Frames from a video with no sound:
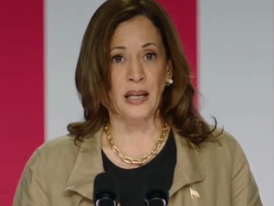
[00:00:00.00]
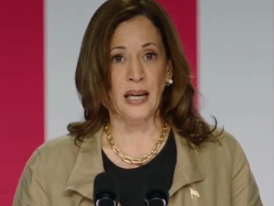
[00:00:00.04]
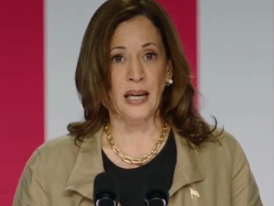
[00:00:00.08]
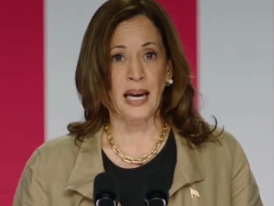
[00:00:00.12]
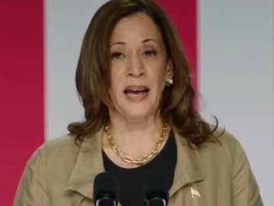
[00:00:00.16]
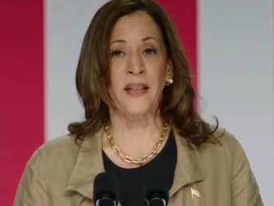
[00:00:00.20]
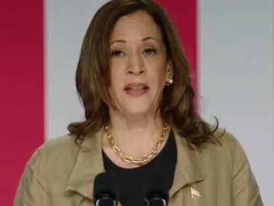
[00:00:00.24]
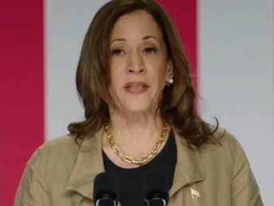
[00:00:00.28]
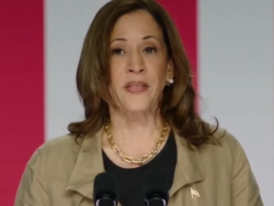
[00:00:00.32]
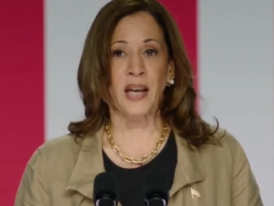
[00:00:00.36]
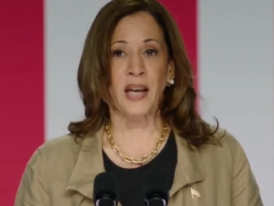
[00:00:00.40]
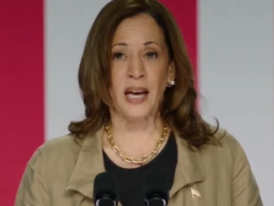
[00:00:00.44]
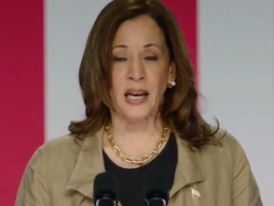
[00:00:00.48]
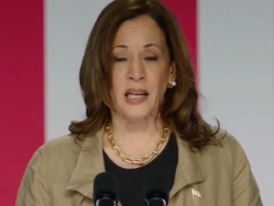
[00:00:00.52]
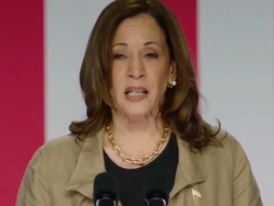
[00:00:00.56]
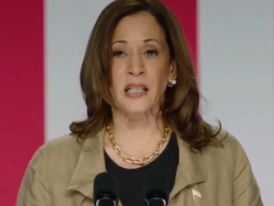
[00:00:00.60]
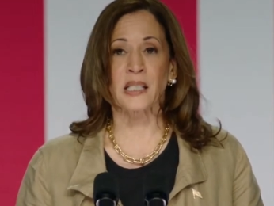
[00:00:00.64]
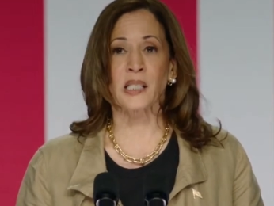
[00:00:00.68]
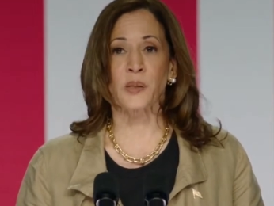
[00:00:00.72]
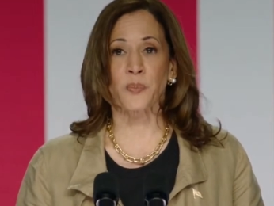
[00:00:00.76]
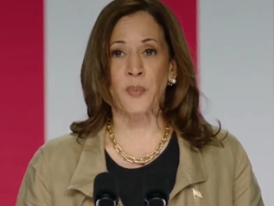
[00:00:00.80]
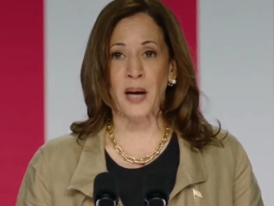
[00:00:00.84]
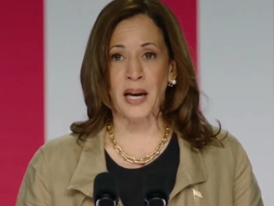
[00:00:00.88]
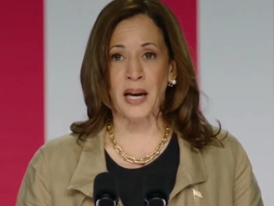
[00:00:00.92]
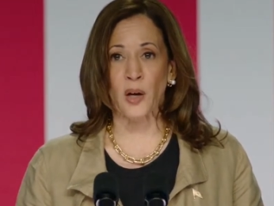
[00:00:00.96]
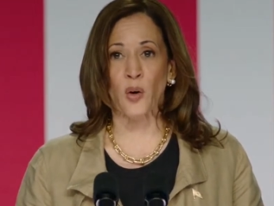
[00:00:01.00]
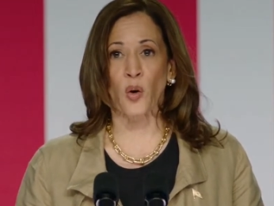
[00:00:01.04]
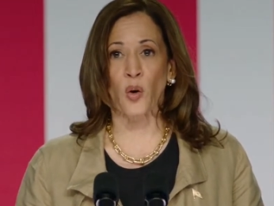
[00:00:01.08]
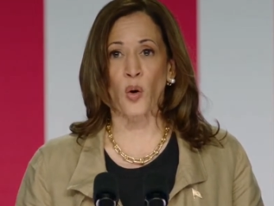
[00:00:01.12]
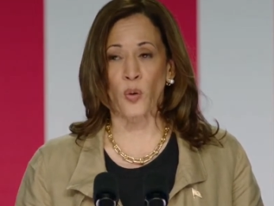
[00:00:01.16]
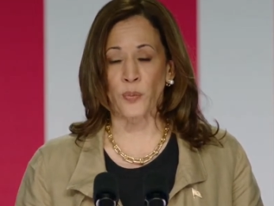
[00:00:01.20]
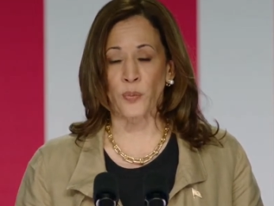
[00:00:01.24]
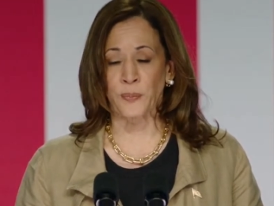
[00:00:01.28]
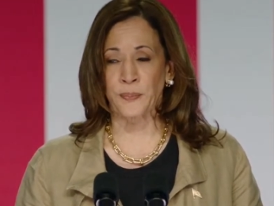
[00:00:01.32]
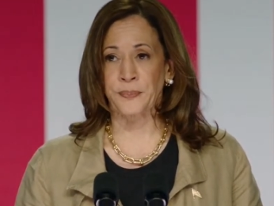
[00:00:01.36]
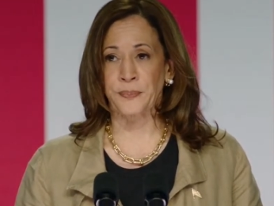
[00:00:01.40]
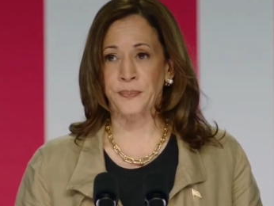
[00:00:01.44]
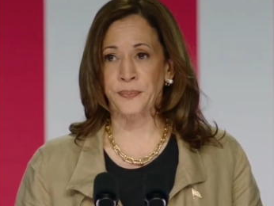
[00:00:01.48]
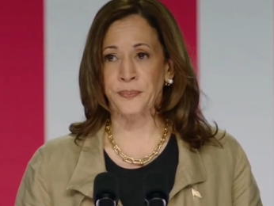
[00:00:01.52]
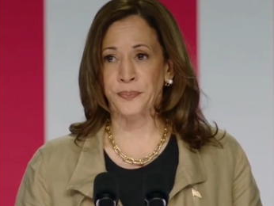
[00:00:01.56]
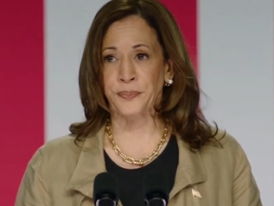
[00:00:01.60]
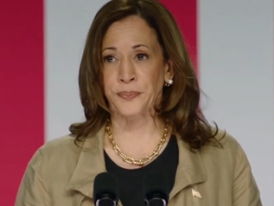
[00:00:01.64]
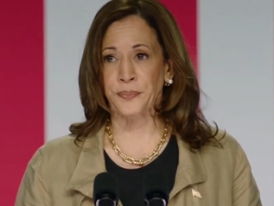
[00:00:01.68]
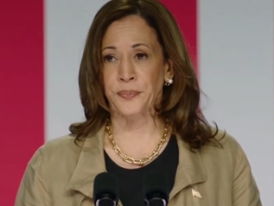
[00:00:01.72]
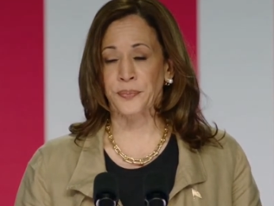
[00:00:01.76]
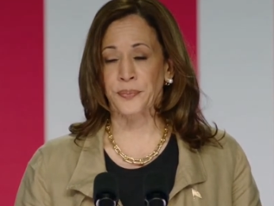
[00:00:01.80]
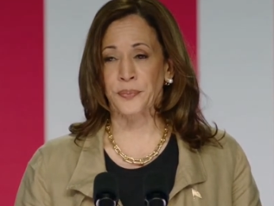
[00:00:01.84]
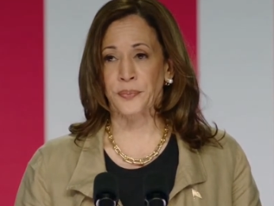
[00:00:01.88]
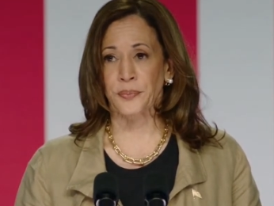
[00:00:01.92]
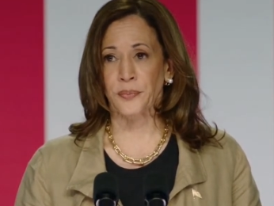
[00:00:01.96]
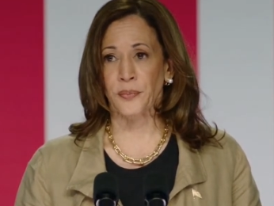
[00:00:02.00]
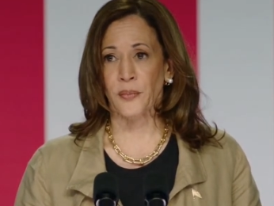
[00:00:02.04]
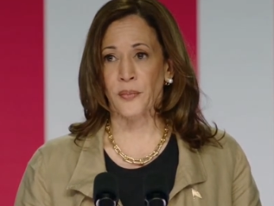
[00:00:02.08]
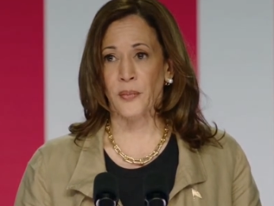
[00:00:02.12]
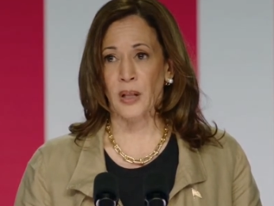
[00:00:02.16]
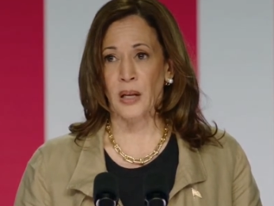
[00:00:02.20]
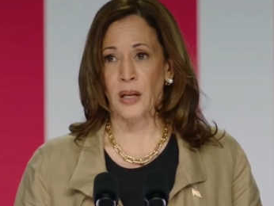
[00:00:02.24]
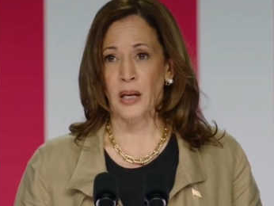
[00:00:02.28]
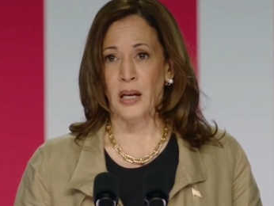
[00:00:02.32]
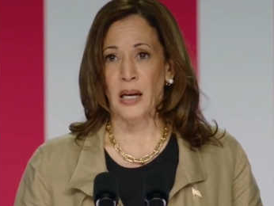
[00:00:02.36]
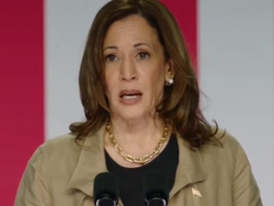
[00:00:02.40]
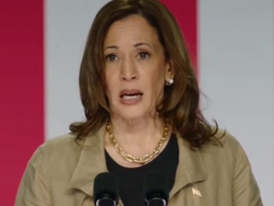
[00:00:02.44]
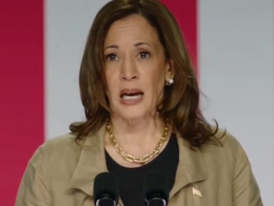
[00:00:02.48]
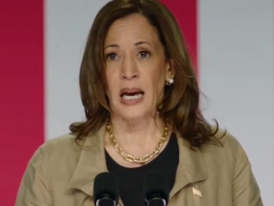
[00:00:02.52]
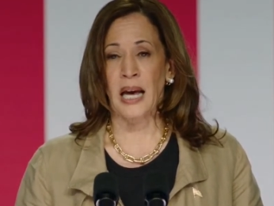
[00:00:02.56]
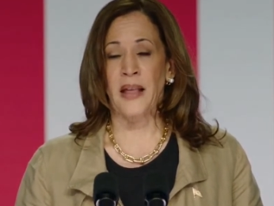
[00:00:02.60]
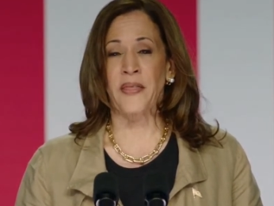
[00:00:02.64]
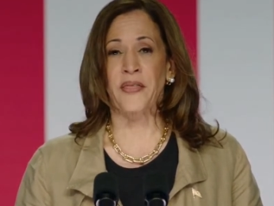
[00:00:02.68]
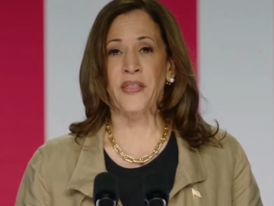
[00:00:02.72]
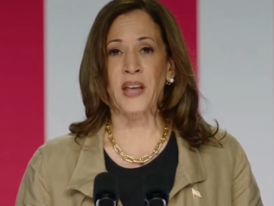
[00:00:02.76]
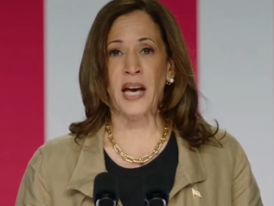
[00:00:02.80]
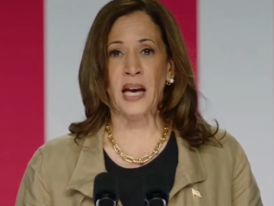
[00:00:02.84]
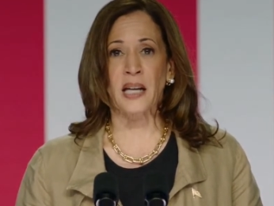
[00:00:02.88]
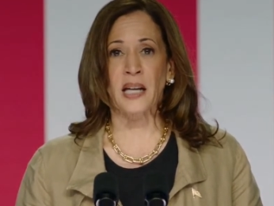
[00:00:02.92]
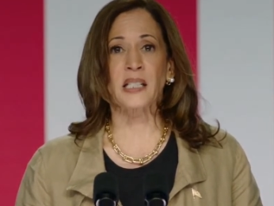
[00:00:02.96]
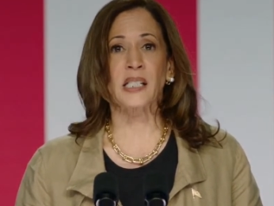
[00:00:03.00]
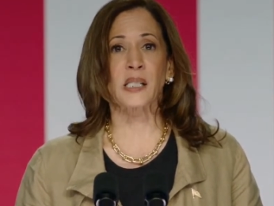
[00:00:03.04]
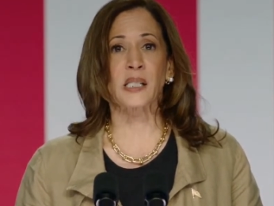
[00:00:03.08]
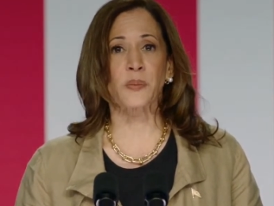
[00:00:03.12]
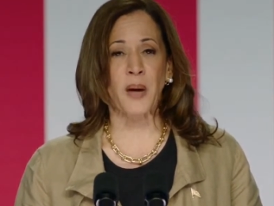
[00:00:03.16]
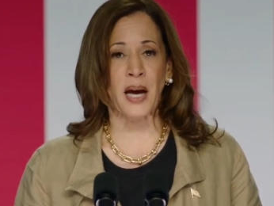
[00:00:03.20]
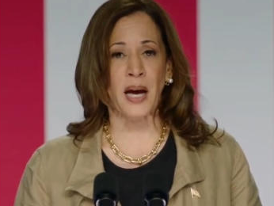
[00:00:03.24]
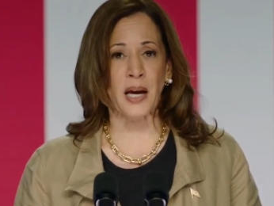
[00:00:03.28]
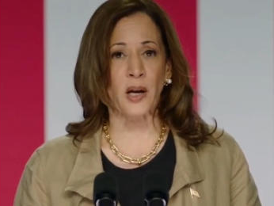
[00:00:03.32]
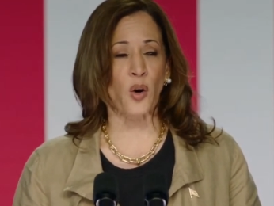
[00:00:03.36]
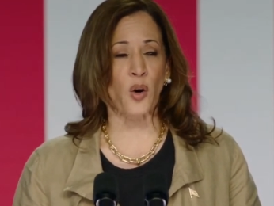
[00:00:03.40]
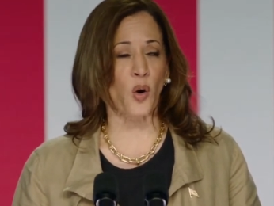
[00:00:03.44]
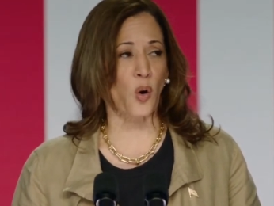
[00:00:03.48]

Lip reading: And that is my goal. And that is my